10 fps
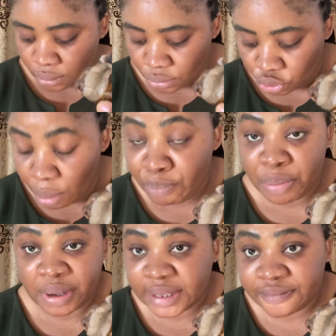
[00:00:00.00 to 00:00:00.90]
Don't be
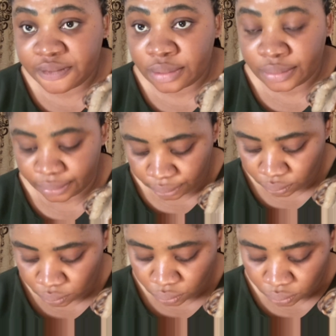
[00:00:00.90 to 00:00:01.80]
merciful.
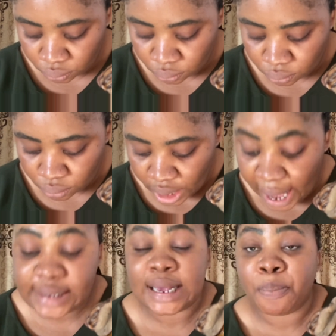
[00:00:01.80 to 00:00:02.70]

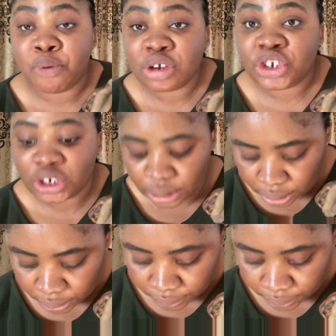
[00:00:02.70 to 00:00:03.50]
As you are punching,